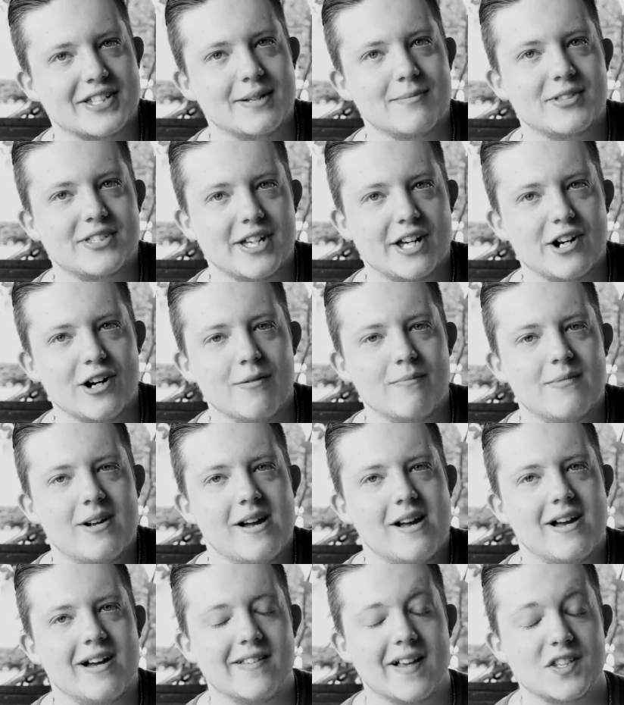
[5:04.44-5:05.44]
same setup,
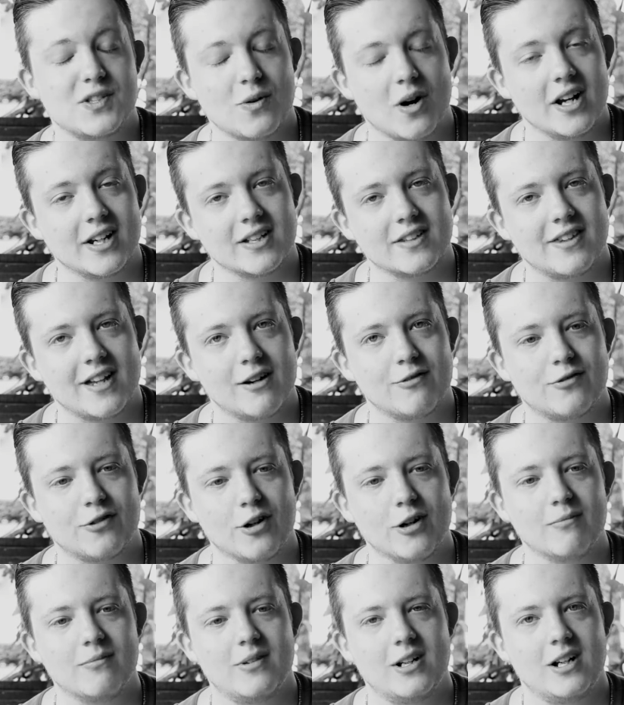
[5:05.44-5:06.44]
and that's where I get that
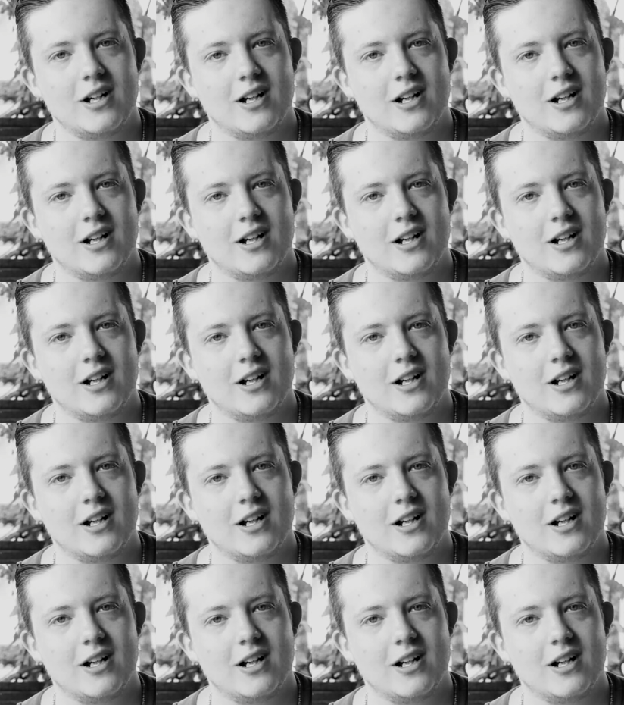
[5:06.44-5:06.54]
from.